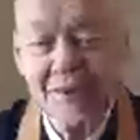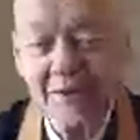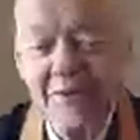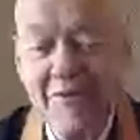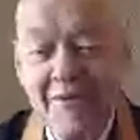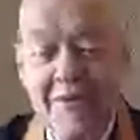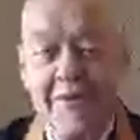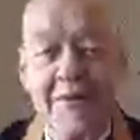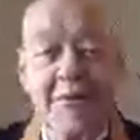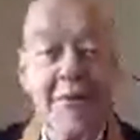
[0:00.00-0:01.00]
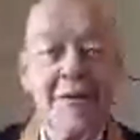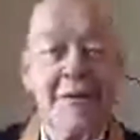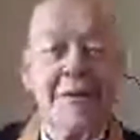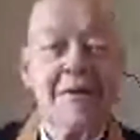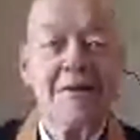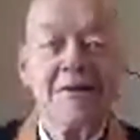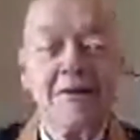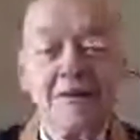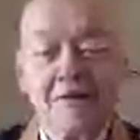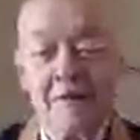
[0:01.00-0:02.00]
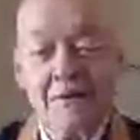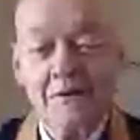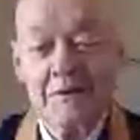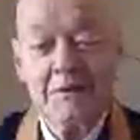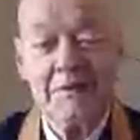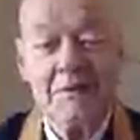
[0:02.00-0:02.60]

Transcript: She takes a picture and then sends it to me so I can read it.